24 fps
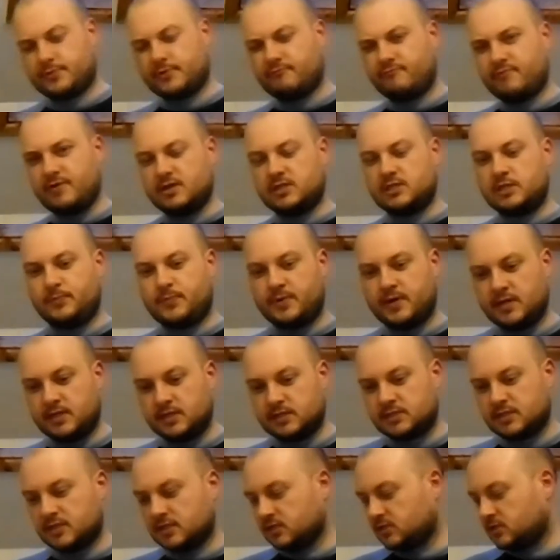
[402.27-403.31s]
The recipe
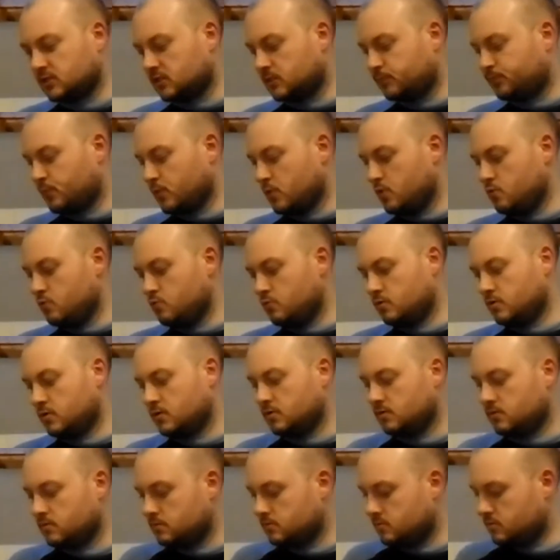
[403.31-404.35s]
says to spoon
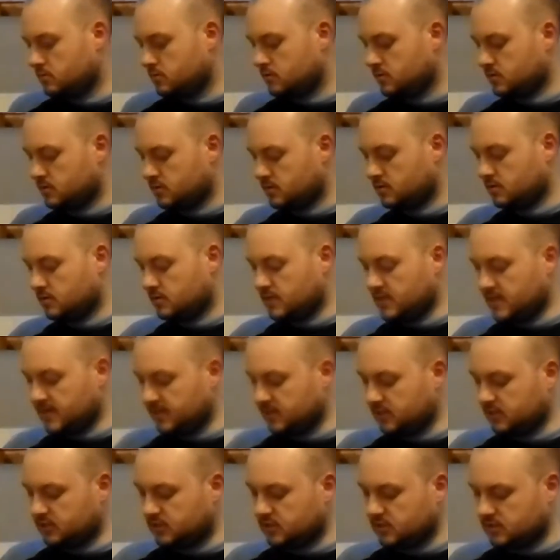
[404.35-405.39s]

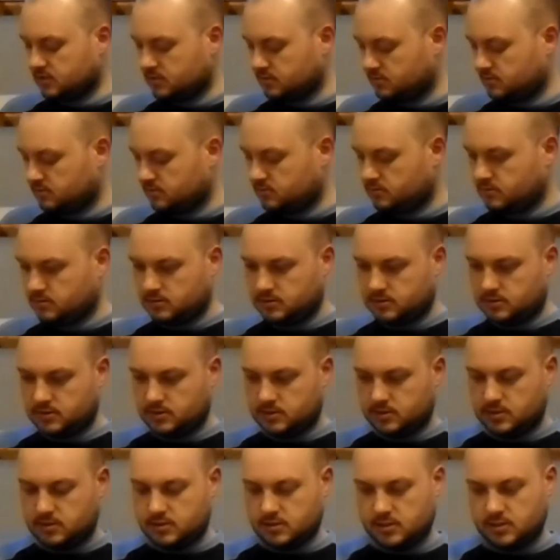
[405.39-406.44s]
this
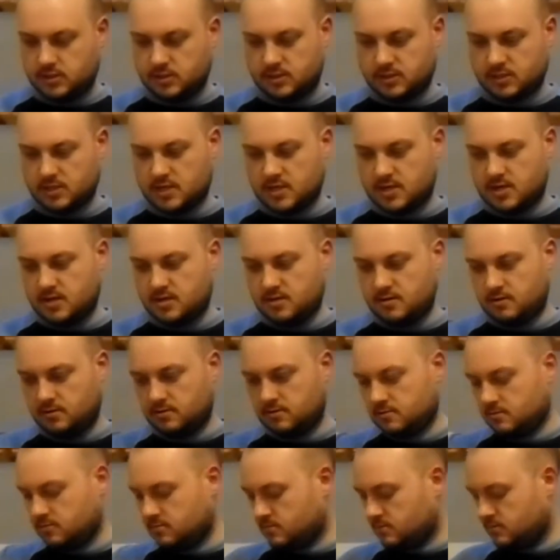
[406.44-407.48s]
into there,
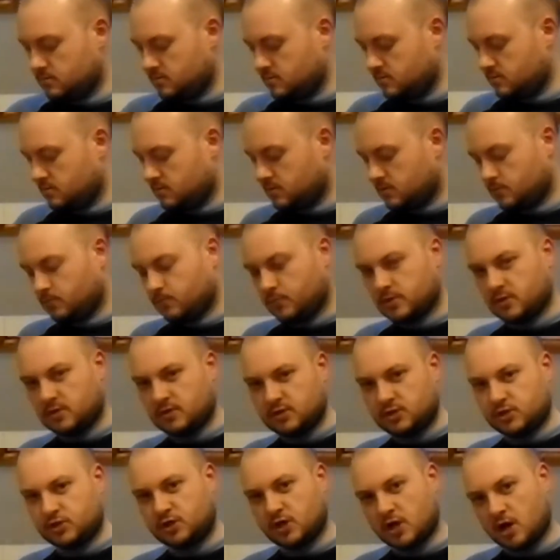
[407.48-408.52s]
but on the
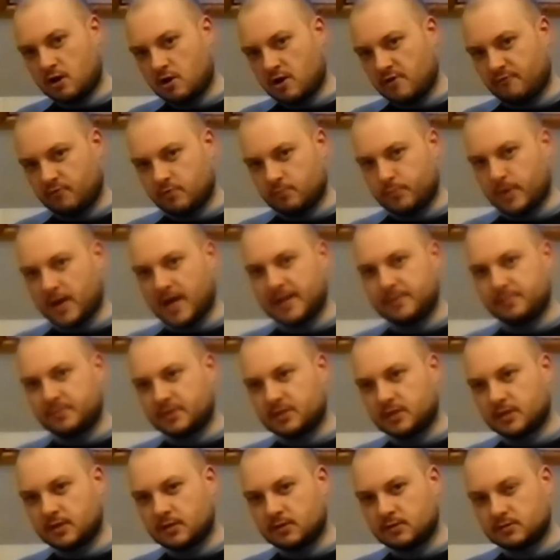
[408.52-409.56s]
show everyone
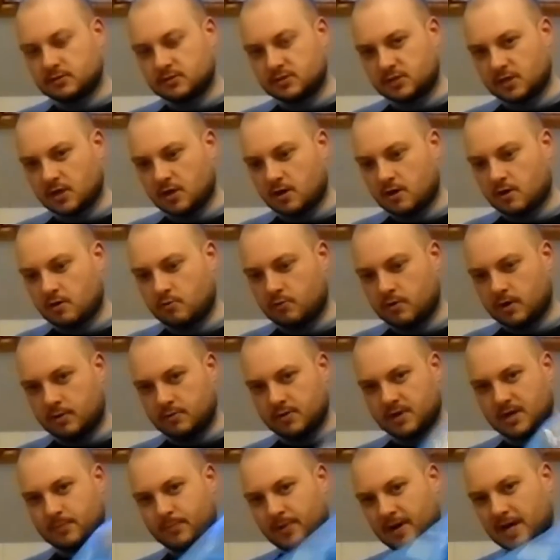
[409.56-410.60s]
piped it, so I'm
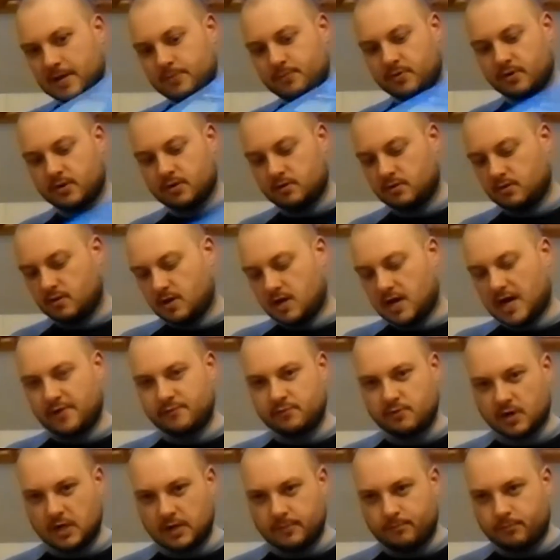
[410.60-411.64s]
going to pipe it. I
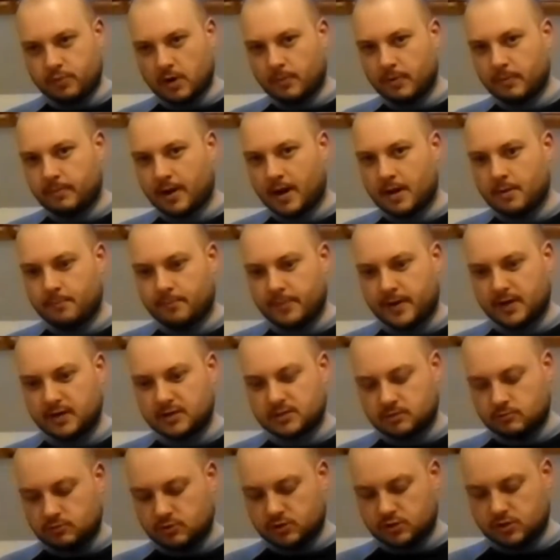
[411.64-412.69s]
haven't got any popper piping bags,
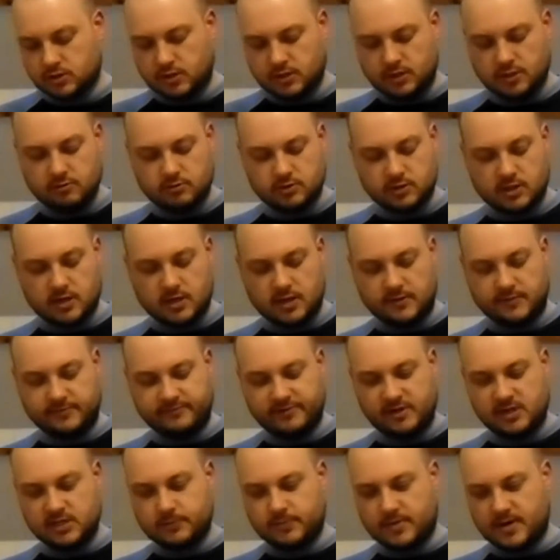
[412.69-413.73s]
so I'm just going to use a
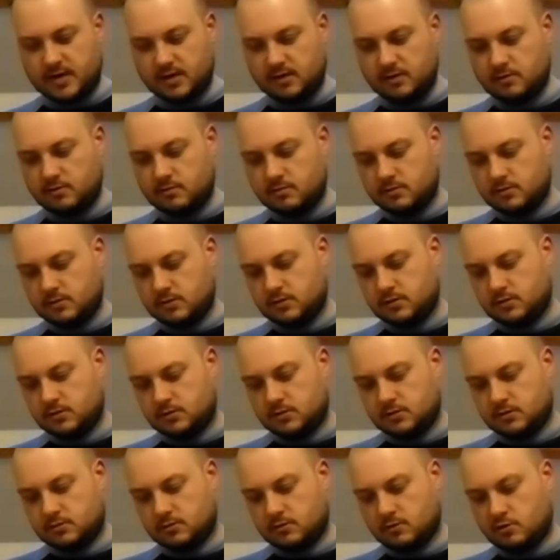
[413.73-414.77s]
freezer bag,
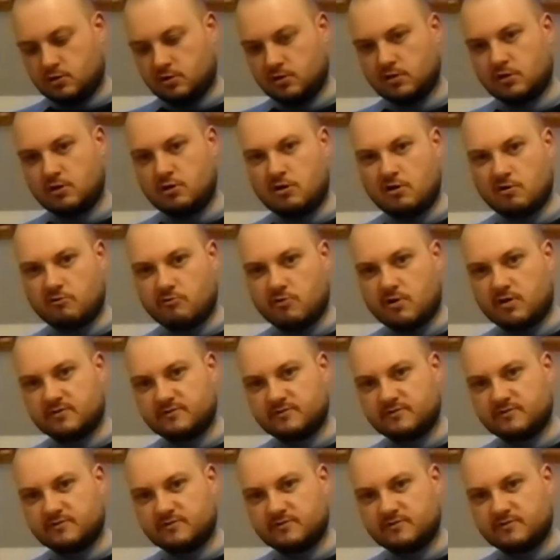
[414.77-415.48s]
cut the corner off.